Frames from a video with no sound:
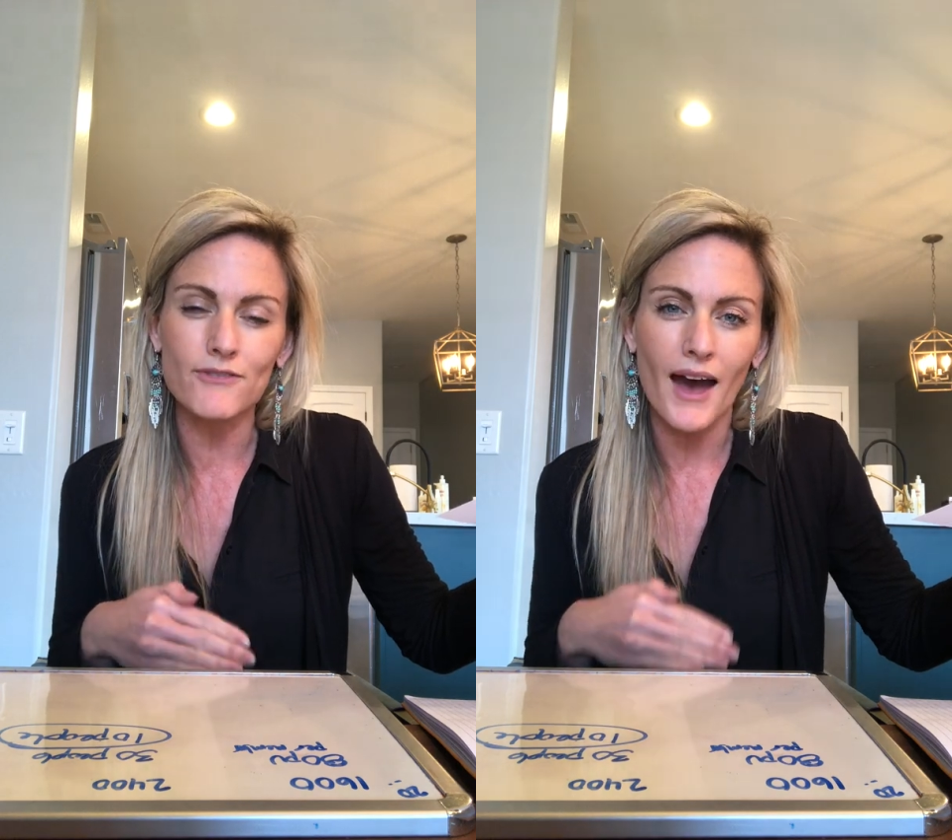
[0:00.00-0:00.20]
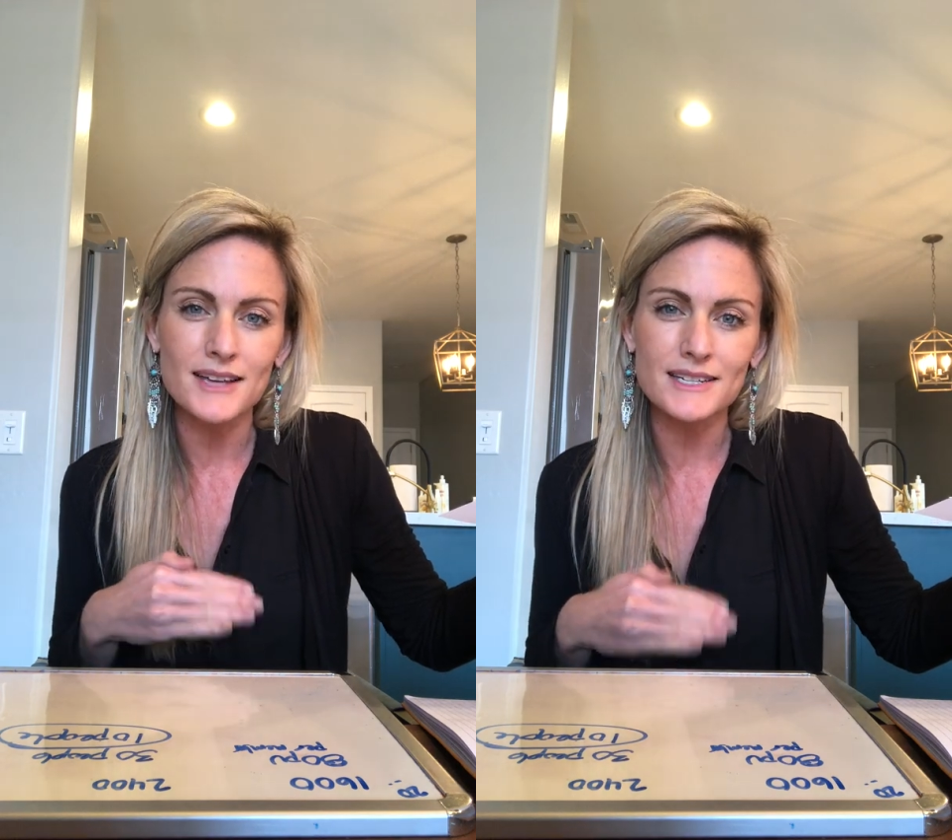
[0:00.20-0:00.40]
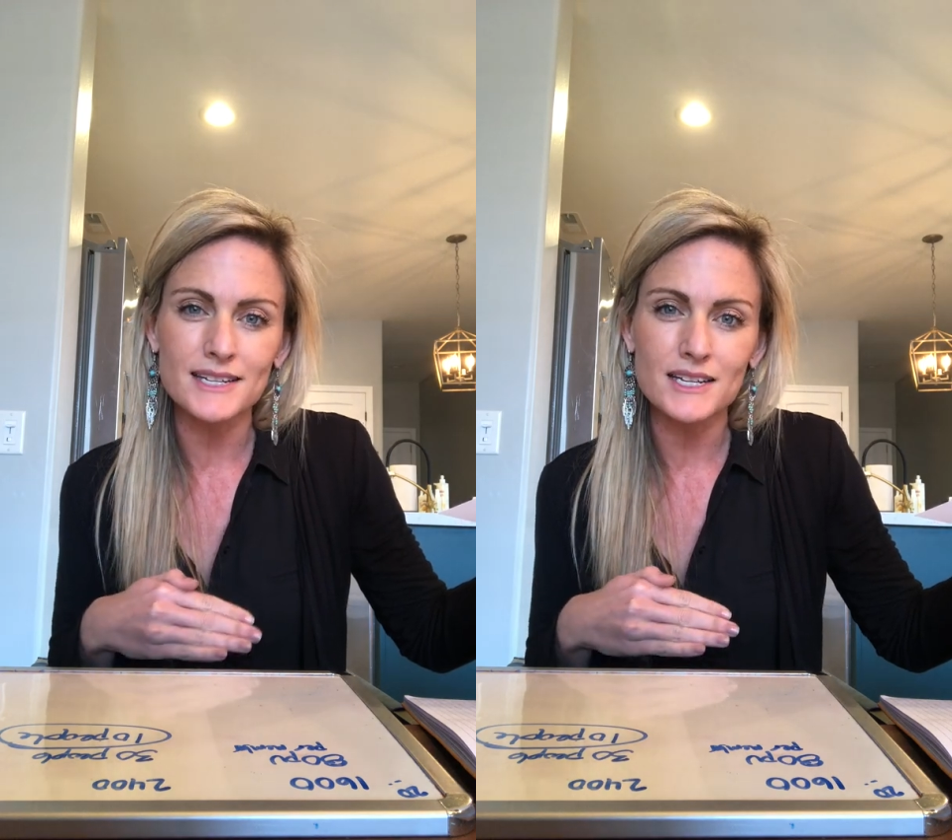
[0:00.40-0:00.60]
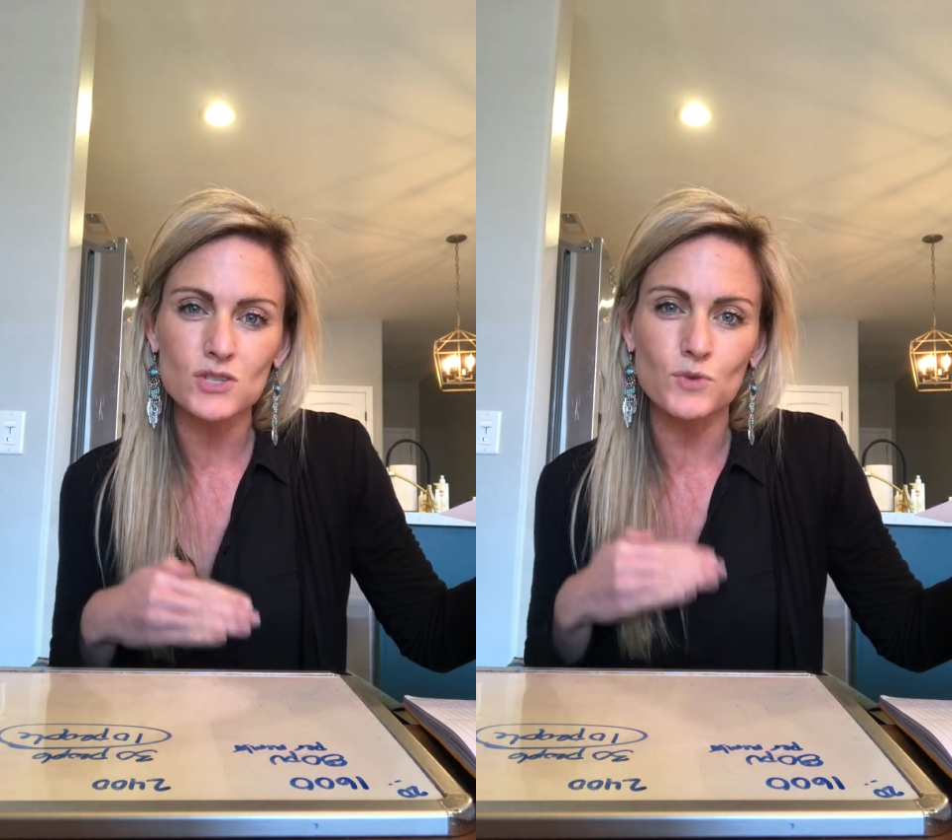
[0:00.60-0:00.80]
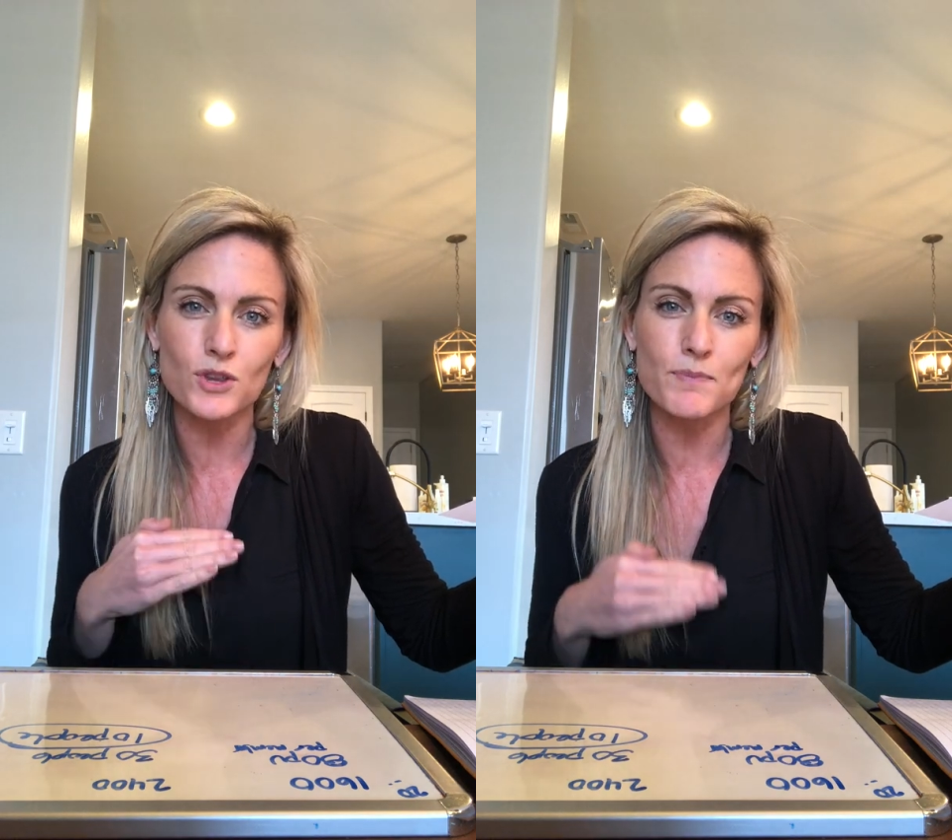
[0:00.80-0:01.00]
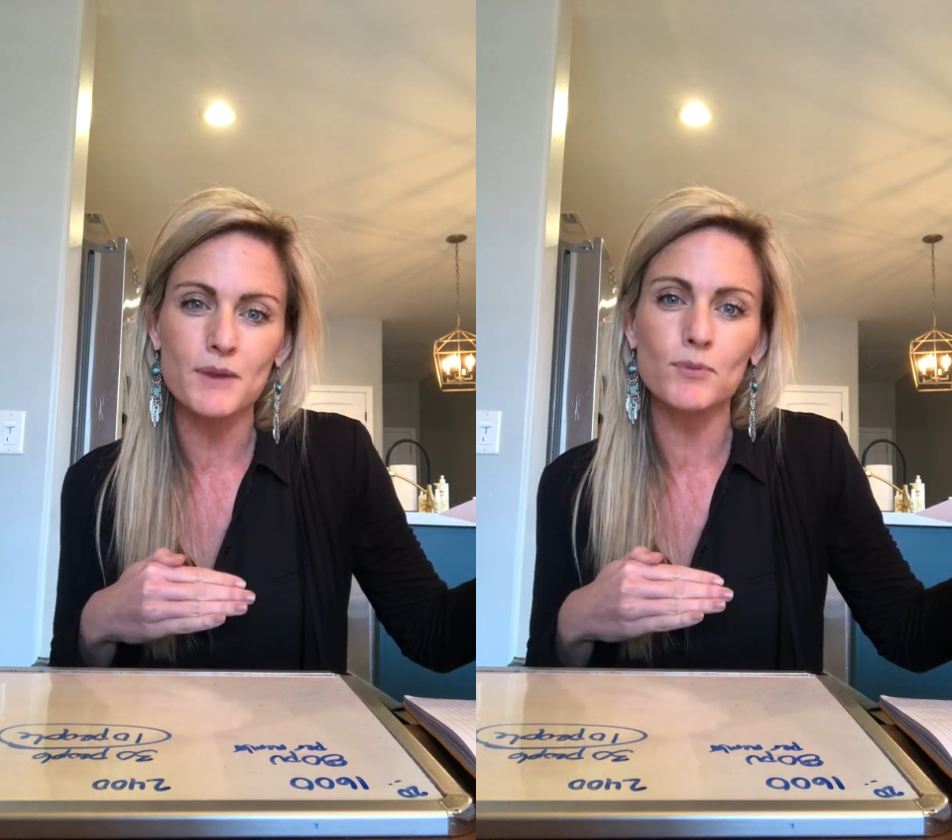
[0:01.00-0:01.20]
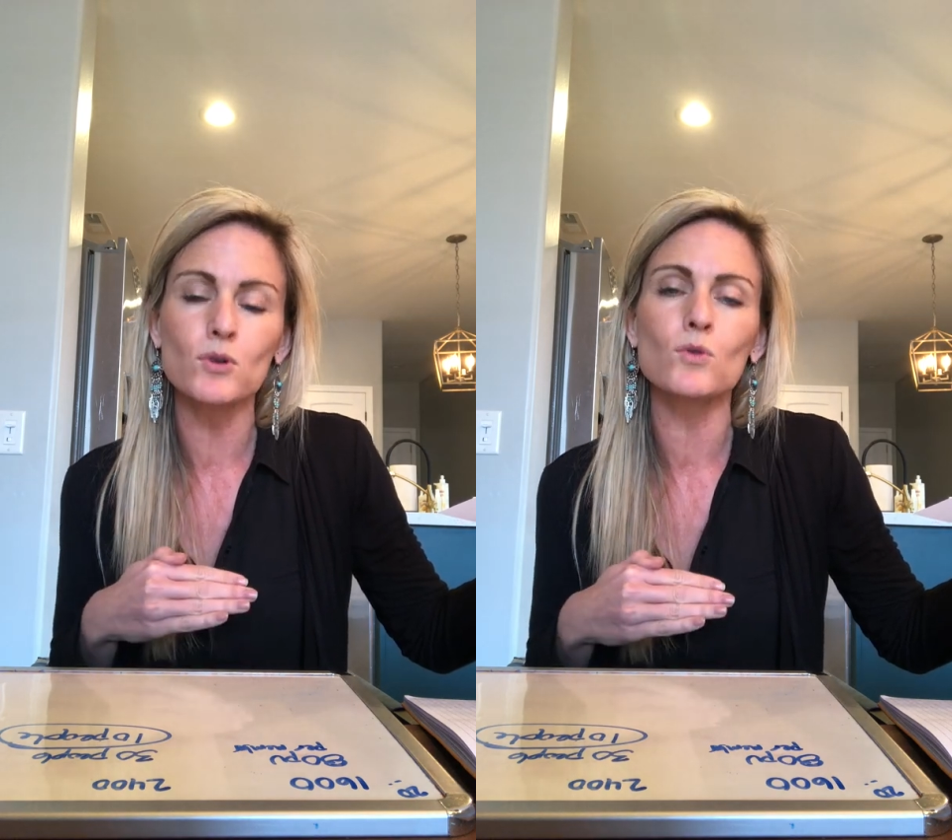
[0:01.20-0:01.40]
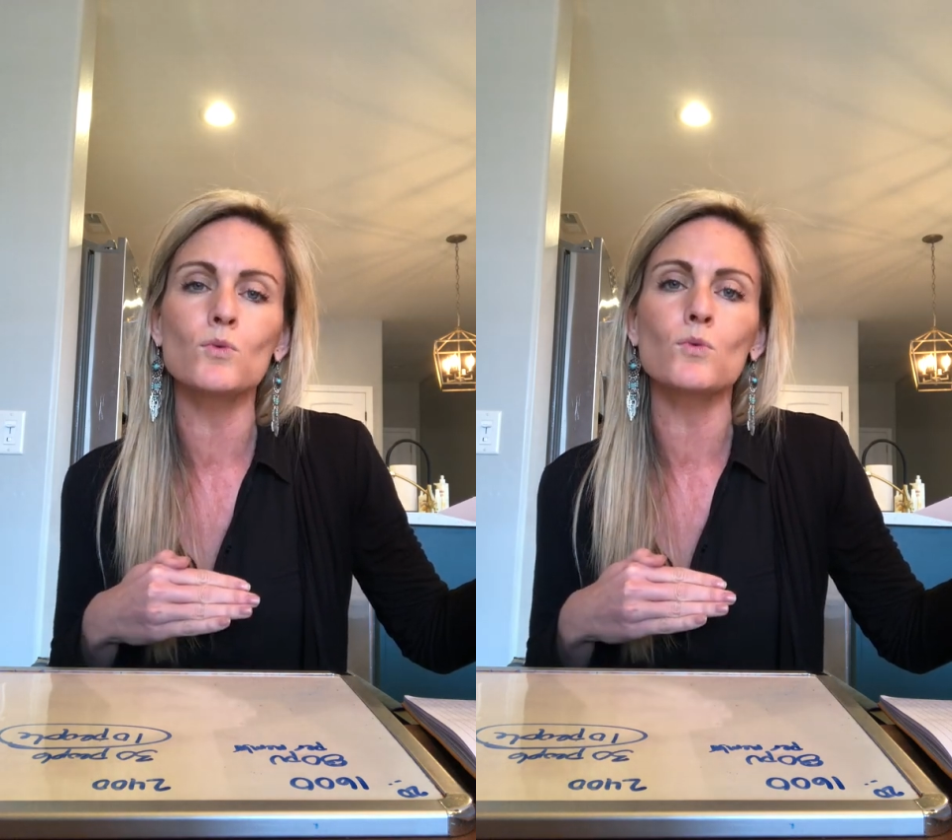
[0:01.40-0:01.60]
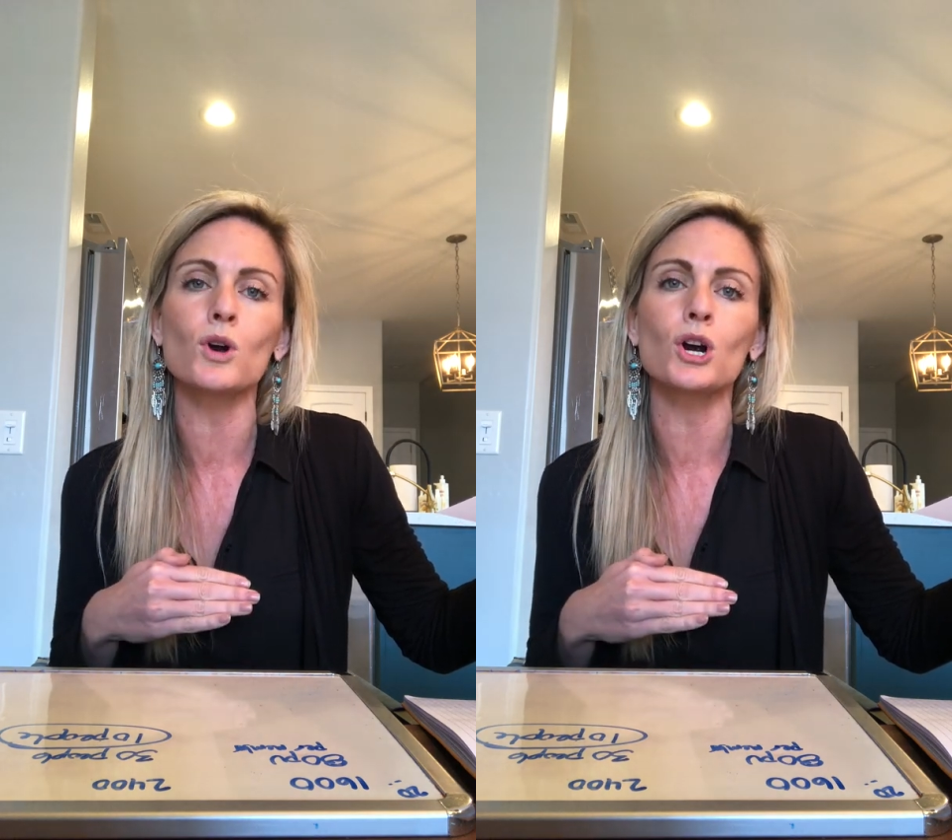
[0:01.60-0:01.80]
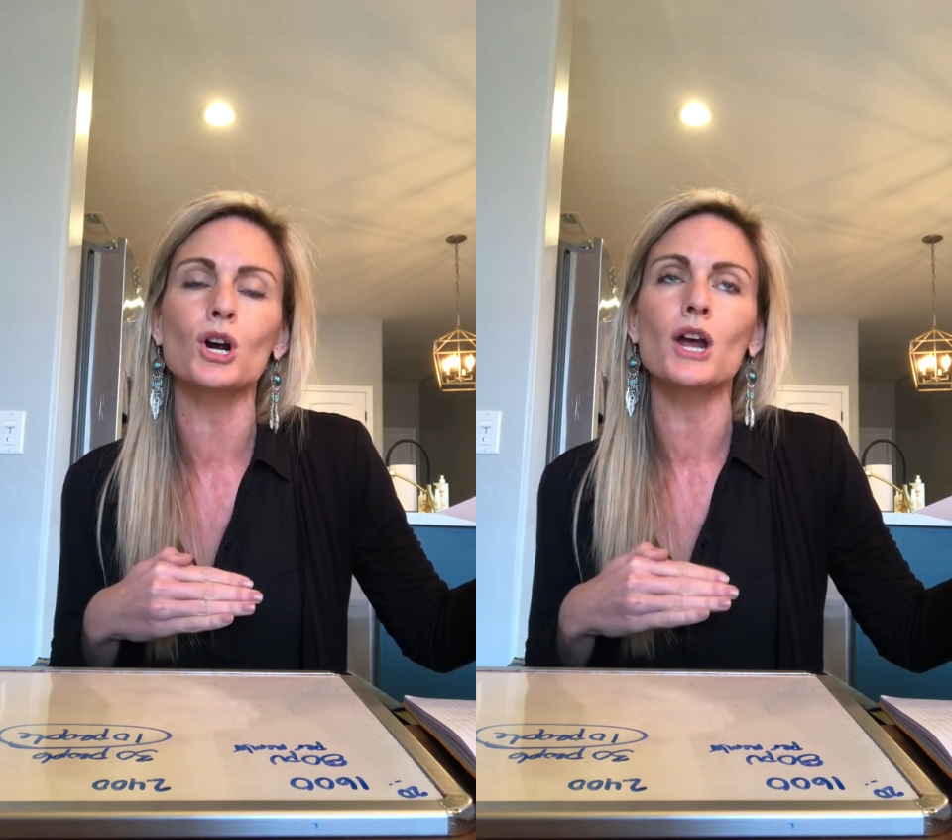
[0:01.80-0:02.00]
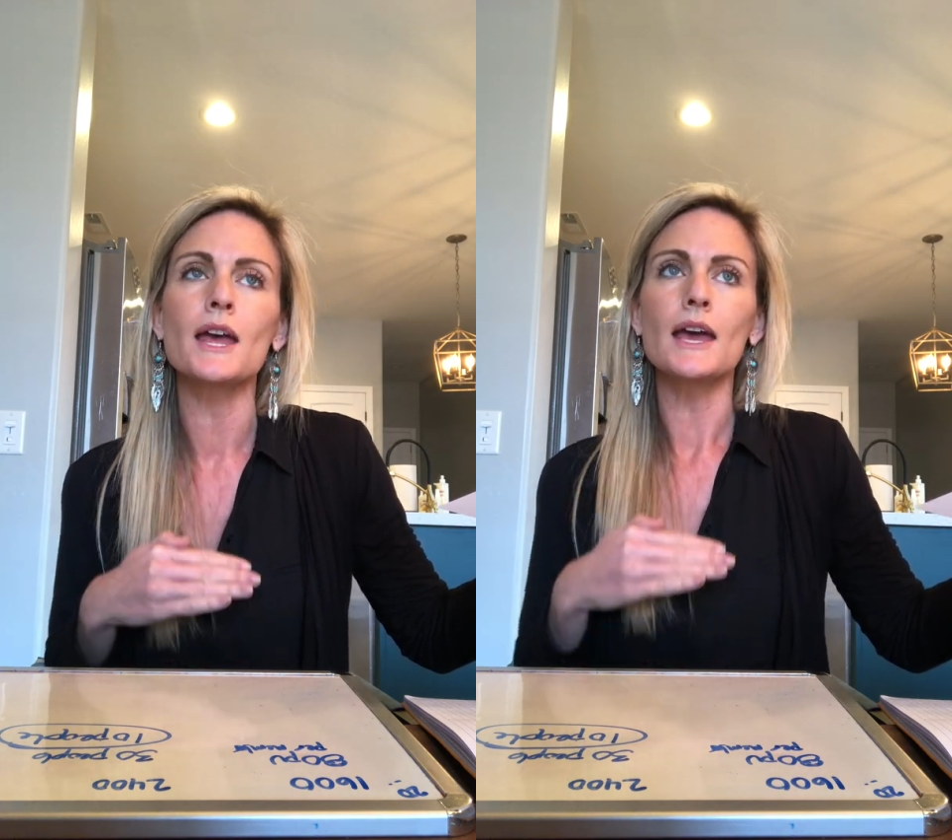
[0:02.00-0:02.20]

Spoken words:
fastest were the people who were